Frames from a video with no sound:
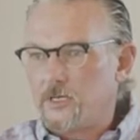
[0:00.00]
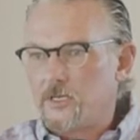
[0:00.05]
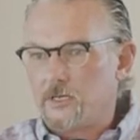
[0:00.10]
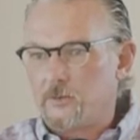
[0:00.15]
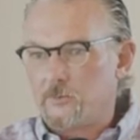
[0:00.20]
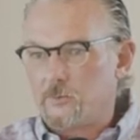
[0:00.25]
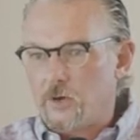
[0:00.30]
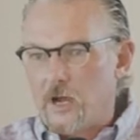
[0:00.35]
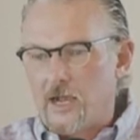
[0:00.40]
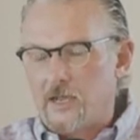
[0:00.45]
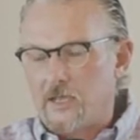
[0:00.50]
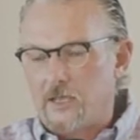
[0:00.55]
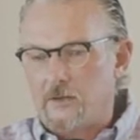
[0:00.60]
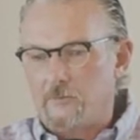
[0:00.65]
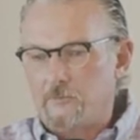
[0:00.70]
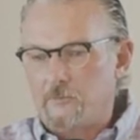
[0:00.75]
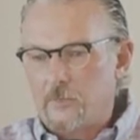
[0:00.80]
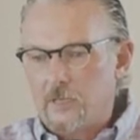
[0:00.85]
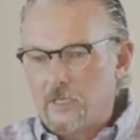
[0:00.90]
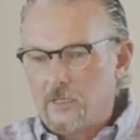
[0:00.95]
bracket.
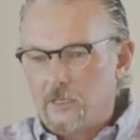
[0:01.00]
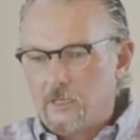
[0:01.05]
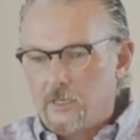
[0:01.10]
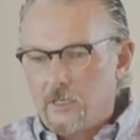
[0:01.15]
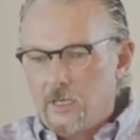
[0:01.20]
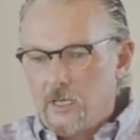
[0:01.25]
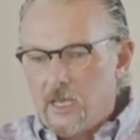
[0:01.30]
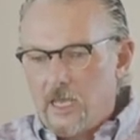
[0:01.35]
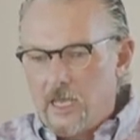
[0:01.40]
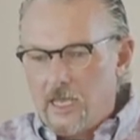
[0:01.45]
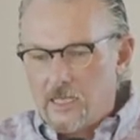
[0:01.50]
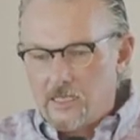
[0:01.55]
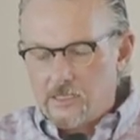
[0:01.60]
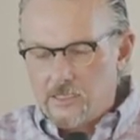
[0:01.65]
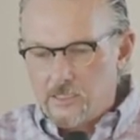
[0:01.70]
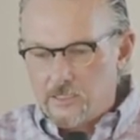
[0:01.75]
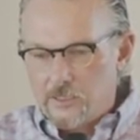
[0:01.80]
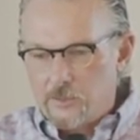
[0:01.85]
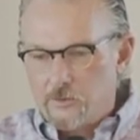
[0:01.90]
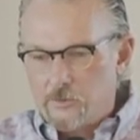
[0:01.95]
And
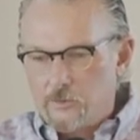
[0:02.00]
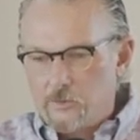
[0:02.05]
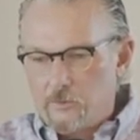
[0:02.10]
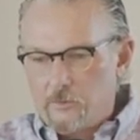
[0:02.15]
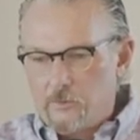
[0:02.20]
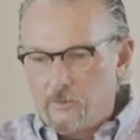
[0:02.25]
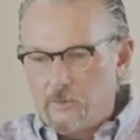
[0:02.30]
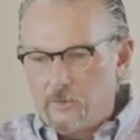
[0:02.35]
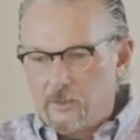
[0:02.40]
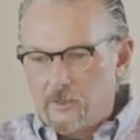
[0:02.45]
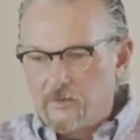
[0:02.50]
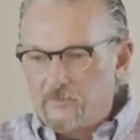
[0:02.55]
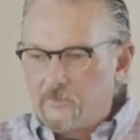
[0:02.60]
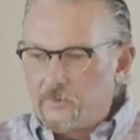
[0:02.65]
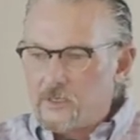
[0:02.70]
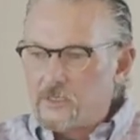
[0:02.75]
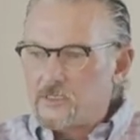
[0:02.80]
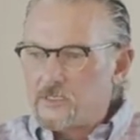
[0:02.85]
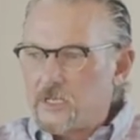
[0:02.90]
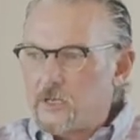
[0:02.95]
so the
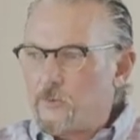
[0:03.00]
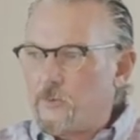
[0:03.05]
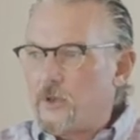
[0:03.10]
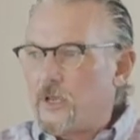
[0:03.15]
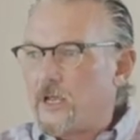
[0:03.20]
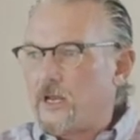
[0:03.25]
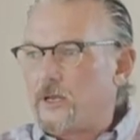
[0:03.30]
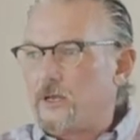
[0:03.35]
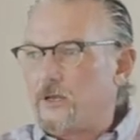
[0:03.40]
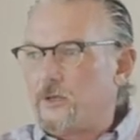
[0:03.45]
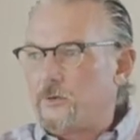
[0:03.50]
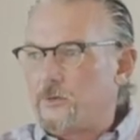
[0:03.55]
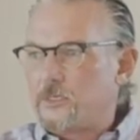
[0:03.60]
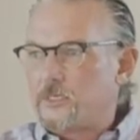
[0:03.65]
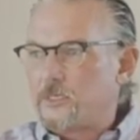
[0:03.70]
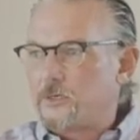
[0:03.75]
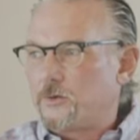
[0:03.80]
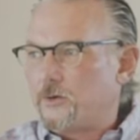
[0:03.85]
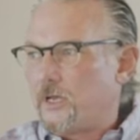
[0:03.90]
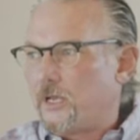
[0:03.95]
first thing we got to do is
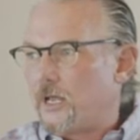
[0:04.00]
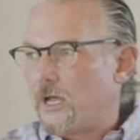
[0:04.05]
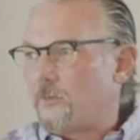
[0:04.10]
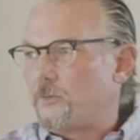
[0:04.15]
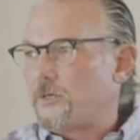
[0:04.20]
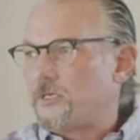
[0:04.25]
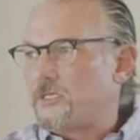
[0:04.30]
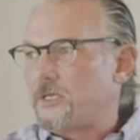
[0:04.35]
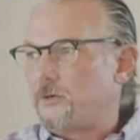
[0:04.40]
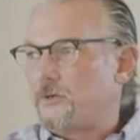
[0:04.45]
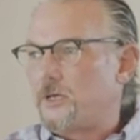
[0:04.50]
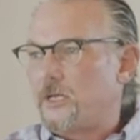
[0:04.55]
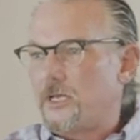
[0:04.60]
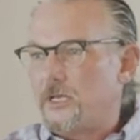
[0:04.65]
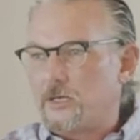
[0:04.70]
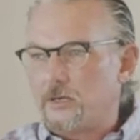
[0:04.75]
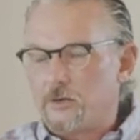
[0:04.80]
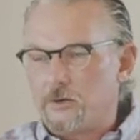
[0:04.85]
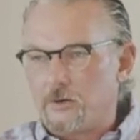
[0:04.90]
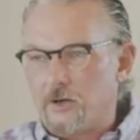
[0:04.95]
create
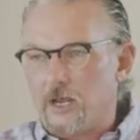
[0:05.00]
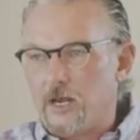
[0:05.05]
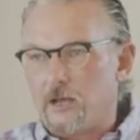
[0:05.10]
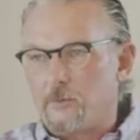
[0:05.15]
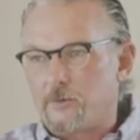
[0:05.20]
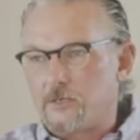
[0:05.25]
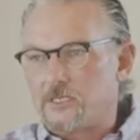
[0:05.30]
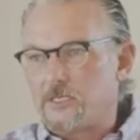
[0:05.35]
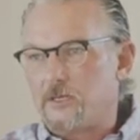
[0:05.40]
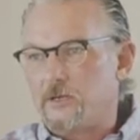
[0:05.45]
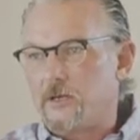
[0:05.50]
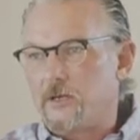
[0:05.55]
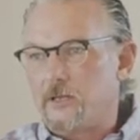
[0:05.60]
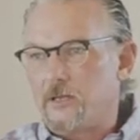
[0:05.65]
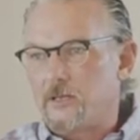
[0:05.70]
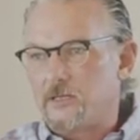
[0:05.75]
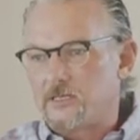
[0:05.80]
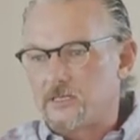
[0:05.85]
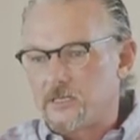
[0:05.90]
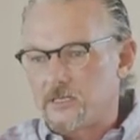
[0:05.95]
opportunity
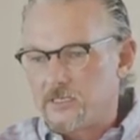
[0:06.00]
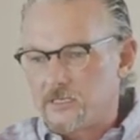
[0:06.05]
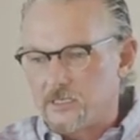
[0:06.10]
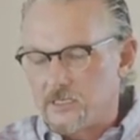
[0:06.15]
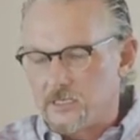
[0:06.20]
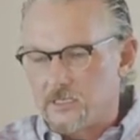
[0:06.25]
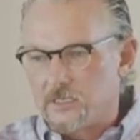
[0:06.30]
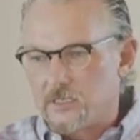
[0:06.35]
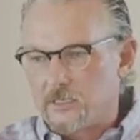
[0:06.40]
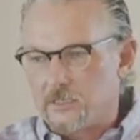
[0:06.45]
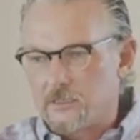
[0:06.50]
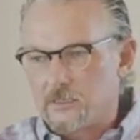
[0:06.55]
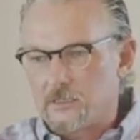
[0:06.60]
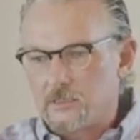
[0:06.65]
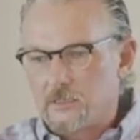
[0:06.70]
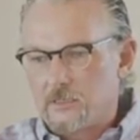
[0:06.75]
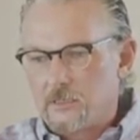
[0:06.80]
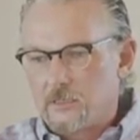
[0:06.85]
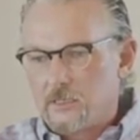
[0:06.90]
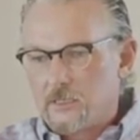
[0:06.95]
that's consistent.
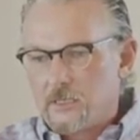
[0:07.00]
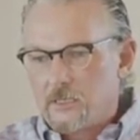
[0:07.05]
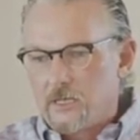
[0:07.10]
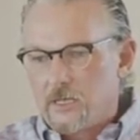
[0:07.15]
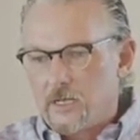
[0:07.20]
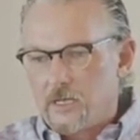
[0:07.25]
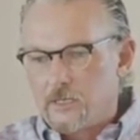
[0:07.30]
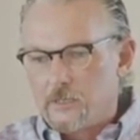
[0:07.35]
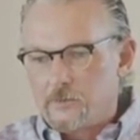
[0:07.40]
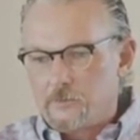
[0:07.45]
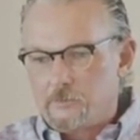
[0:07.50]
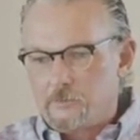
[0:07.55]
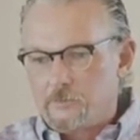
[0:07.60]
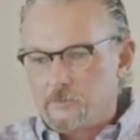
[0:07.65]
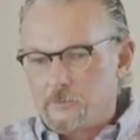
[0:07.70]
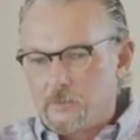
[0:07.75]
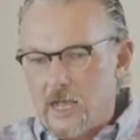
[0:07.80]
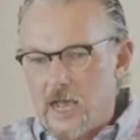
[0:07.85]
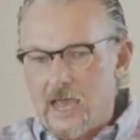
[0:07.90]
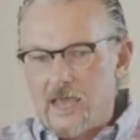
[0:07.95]

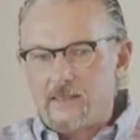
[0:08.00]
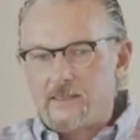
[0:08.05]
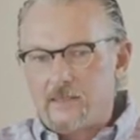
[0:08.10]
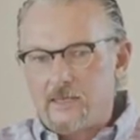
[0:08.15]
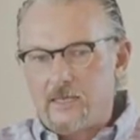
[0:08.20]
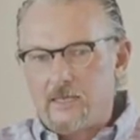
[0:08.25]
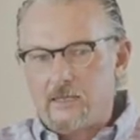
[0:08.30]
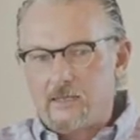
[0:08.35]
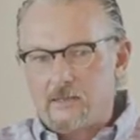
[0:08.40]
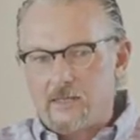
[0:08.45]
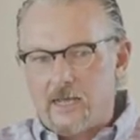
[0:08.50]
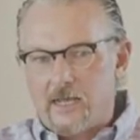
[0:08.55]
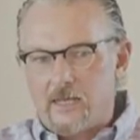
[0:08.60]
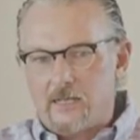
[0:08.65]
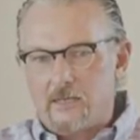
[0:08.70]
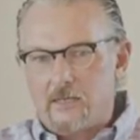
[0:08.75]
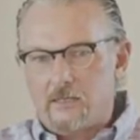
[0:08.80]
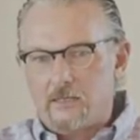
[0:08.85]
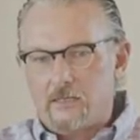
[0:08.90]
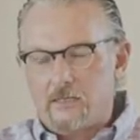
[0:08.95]
I think that
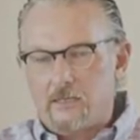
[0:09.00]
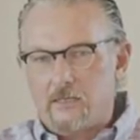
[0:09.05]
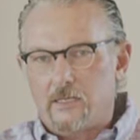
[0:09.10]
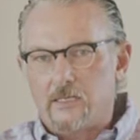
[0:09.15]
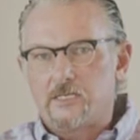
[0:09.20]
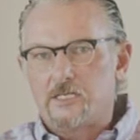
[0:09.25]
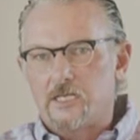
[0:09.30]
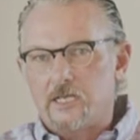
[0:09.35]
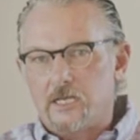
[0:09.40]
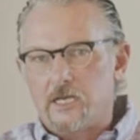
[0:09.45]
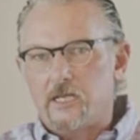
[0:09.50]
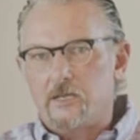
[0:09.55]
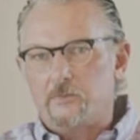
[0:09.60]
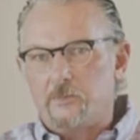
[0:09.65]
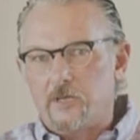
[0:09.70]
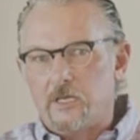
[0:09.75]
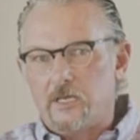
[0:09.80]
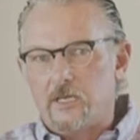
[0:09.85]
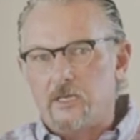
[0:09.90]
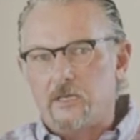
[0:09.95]
the
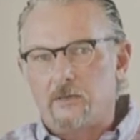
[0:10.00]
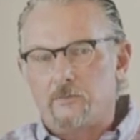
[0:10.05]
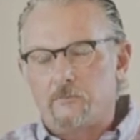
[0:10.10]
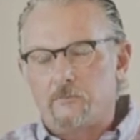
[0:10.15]
GDP